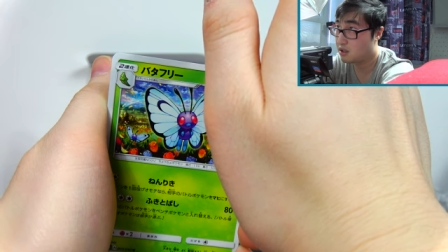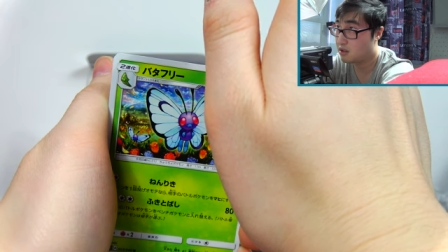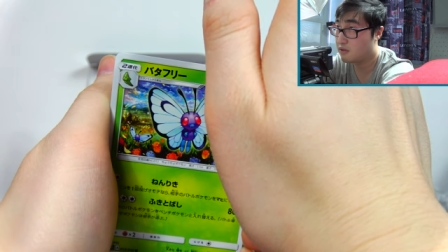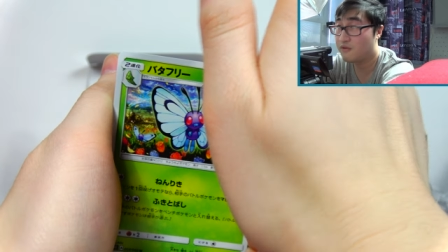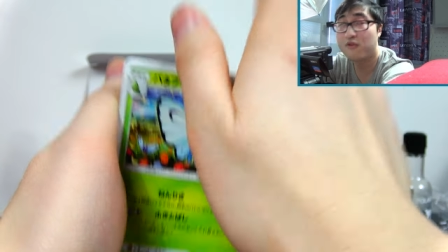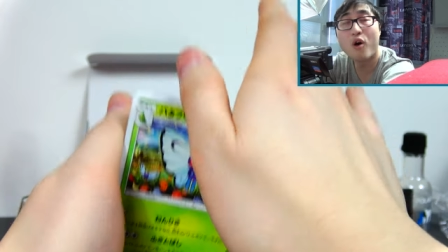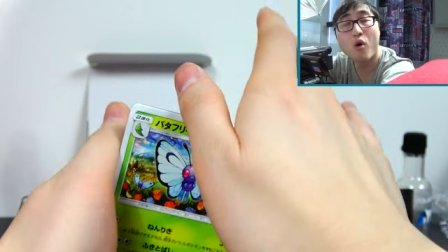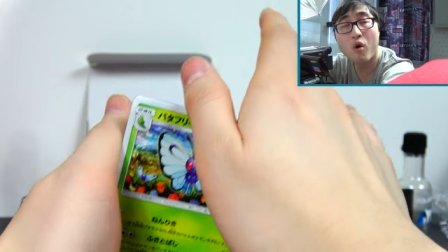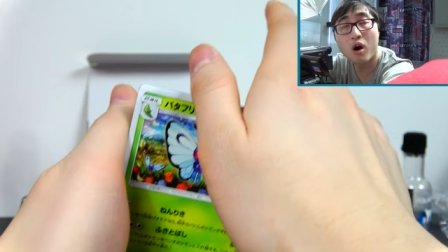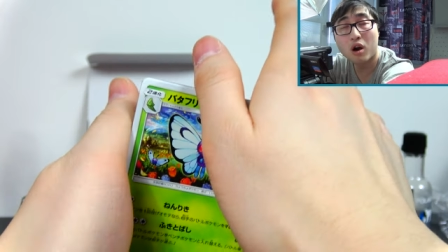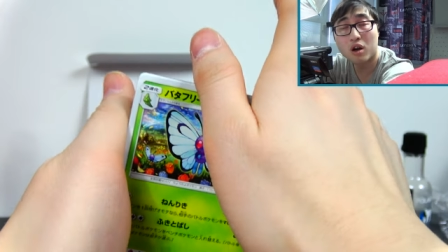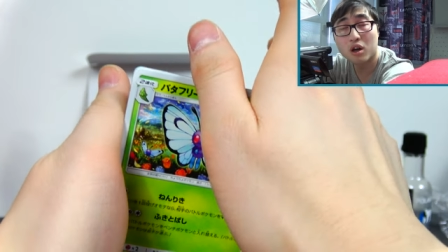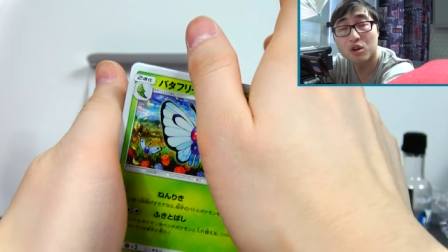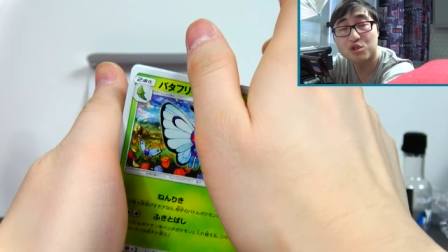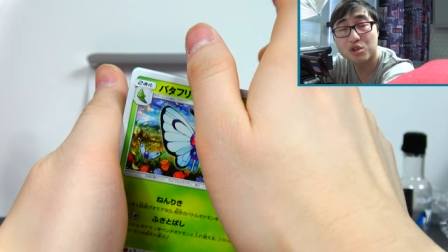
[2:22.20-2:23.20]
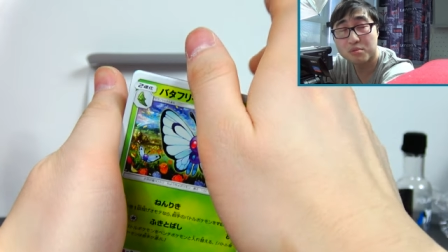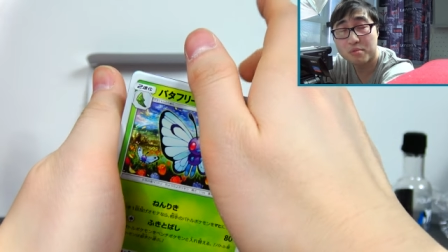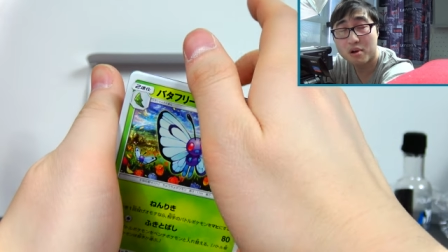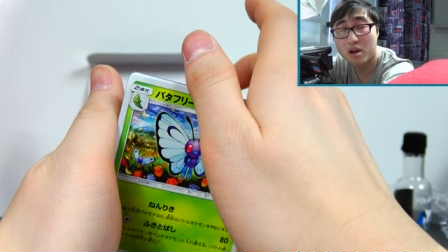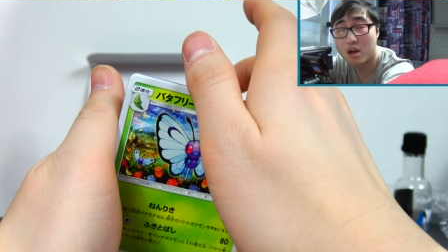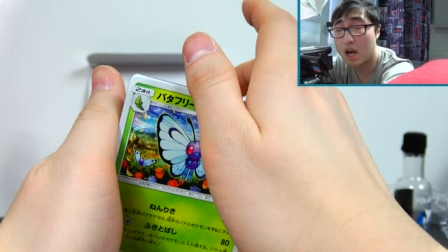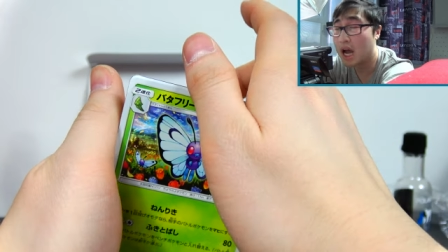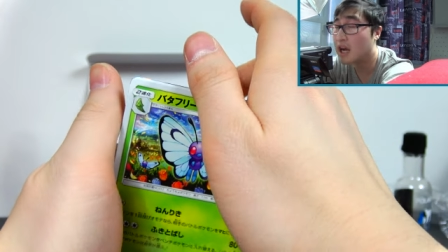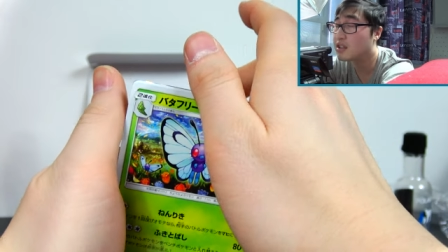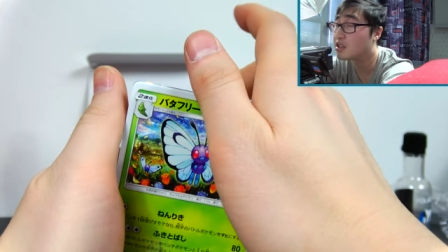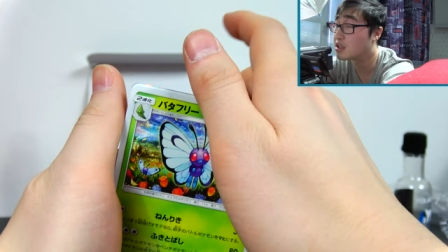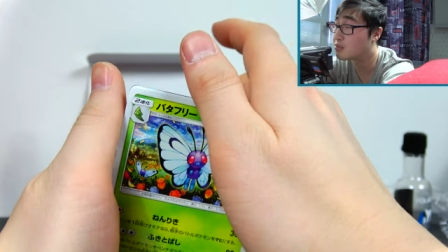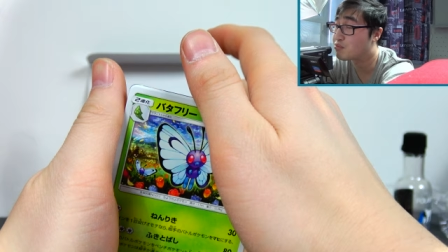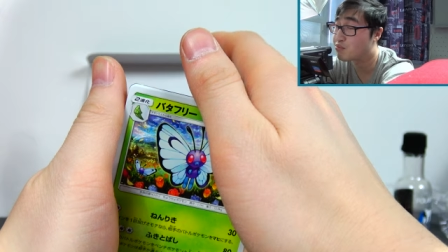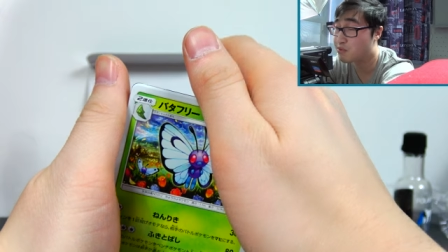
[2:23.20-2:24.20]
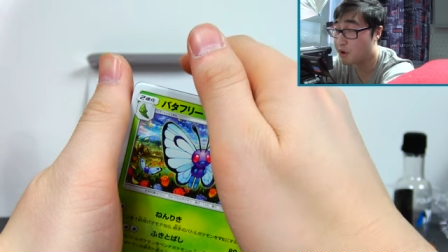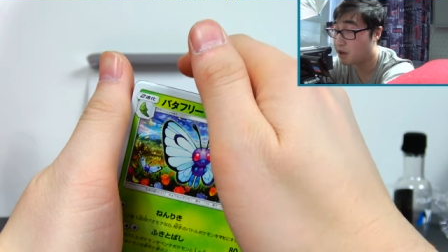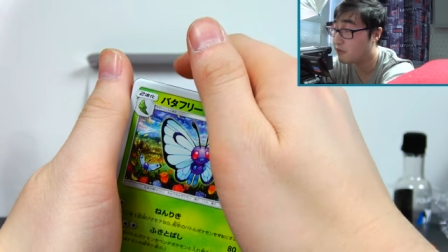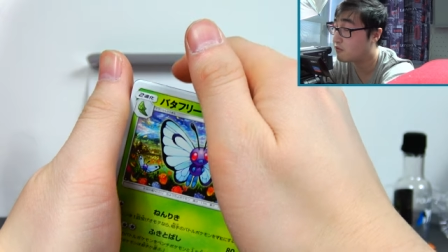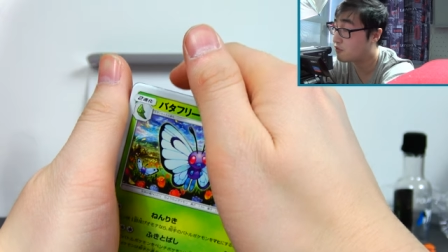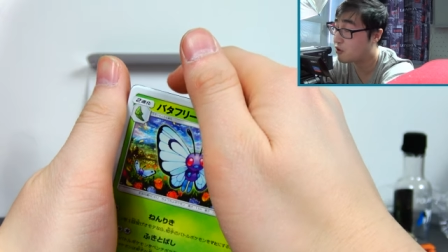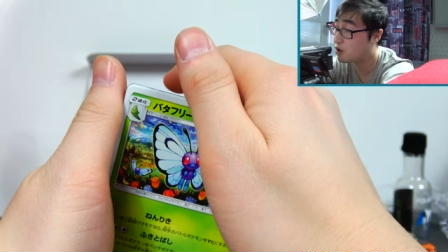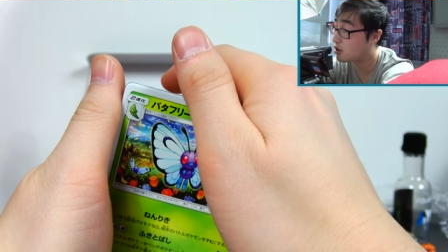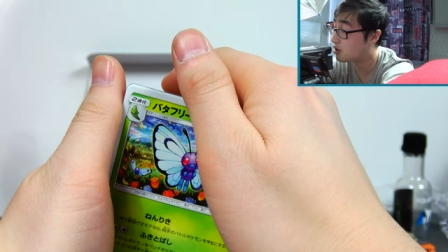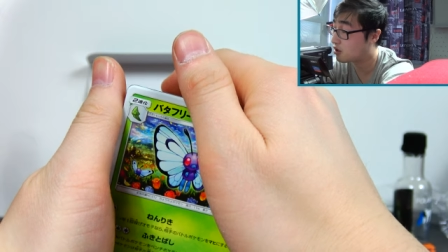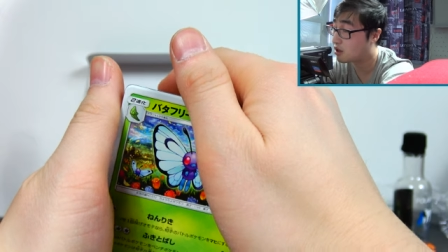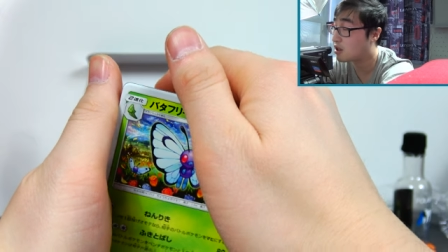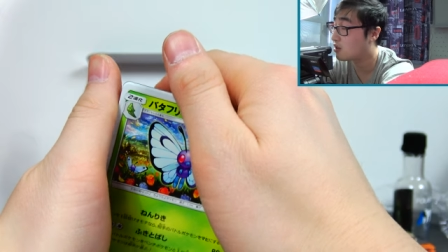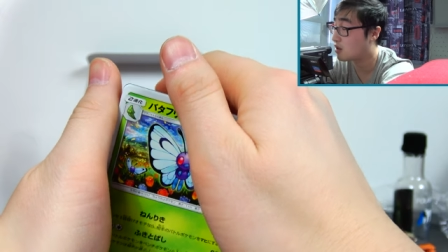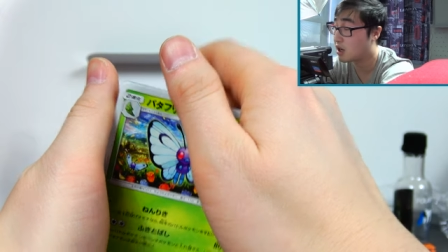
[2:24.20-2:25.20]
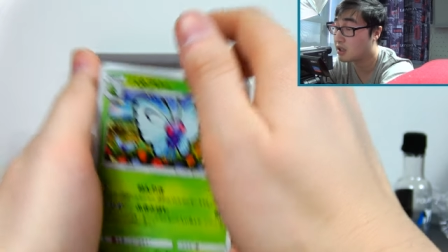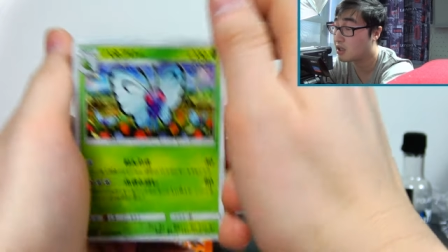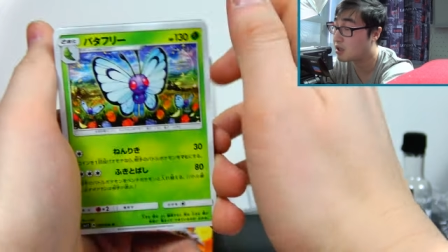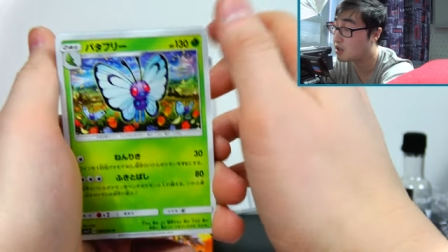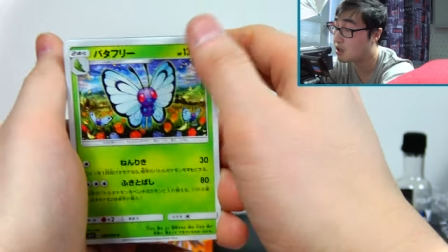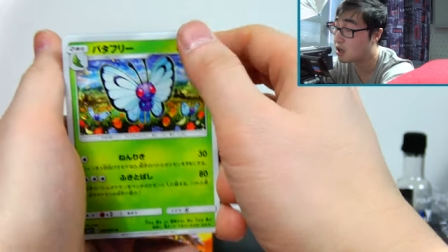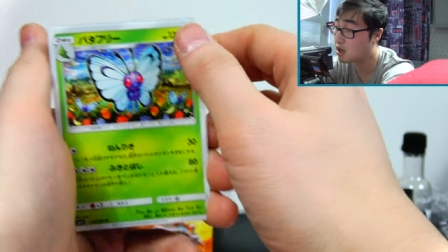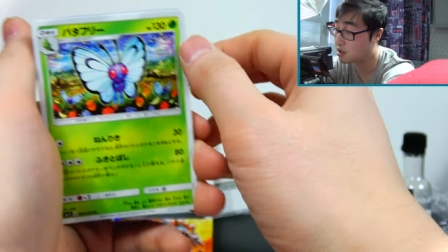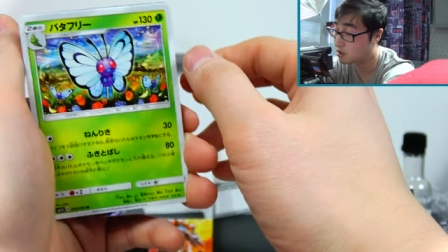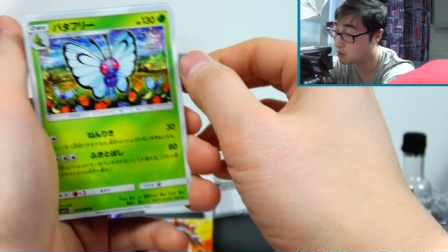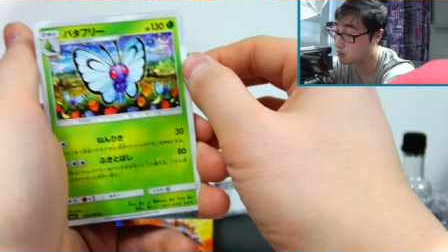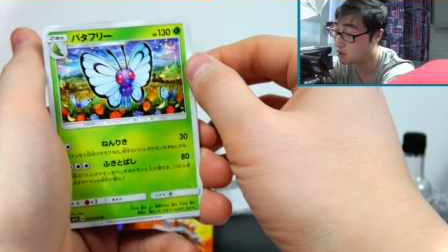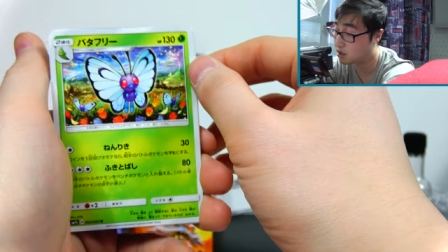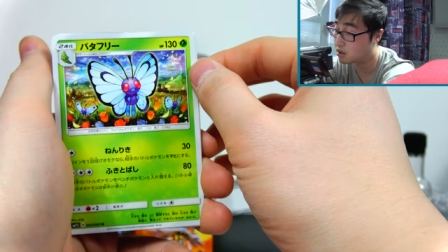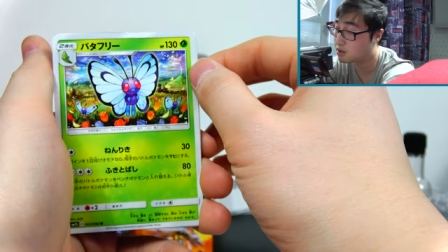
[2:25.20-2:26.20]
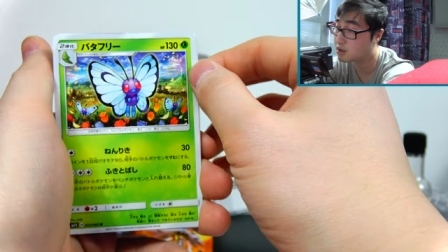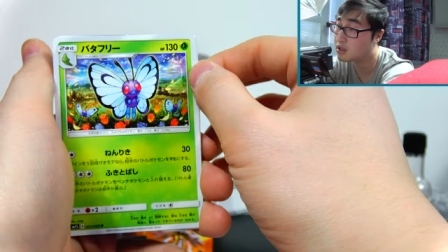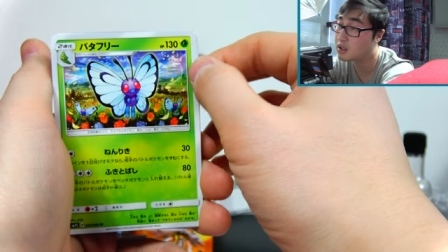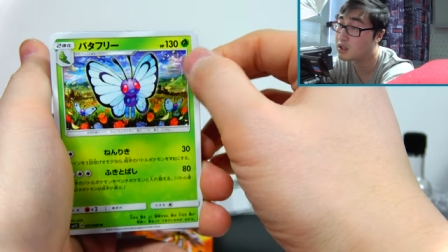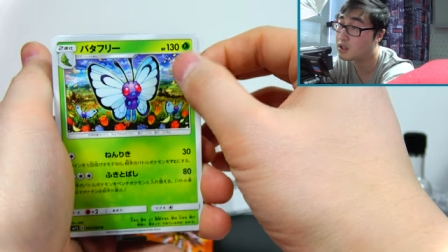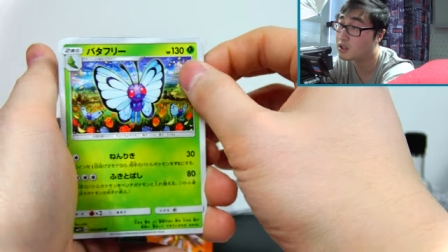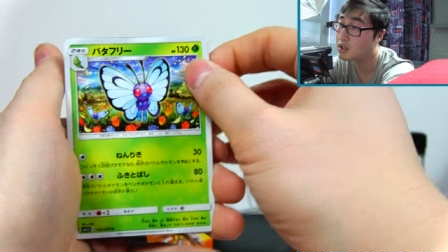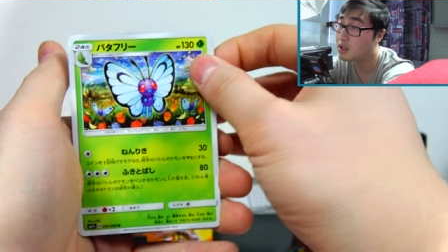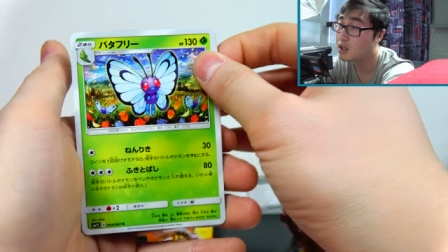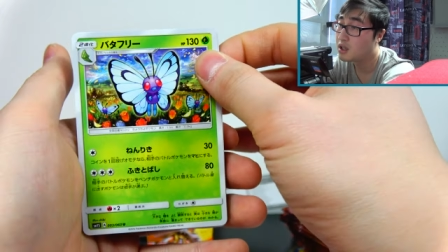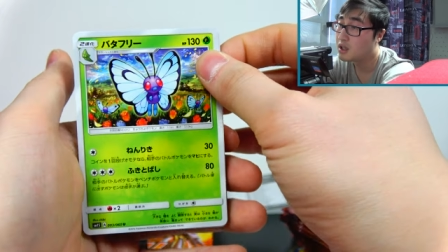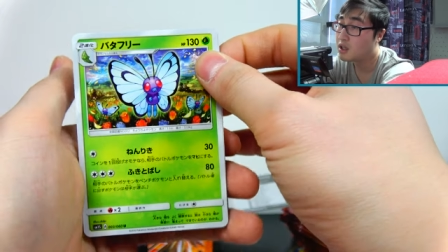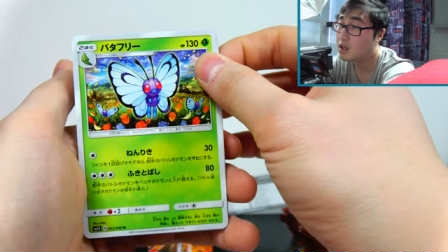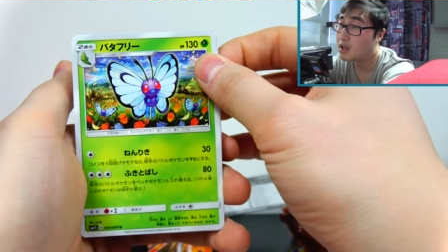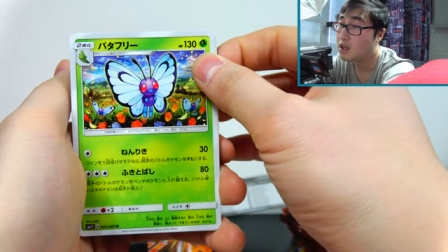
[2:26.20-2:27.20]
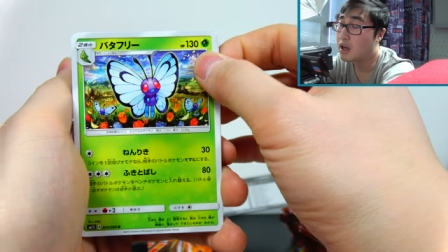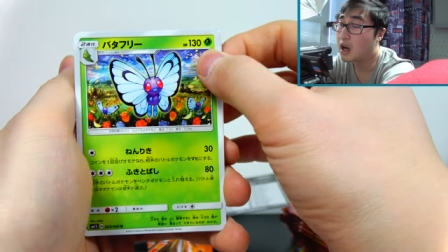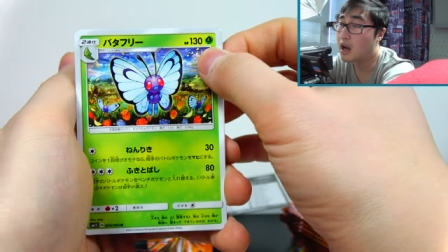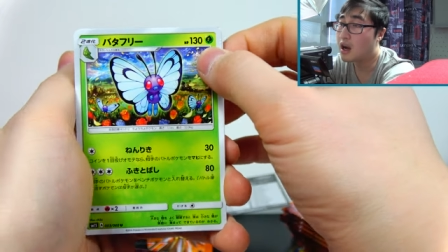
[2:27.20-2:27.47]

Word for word: four Ultra Ball, I just brain farted there. I did not know what I was saying.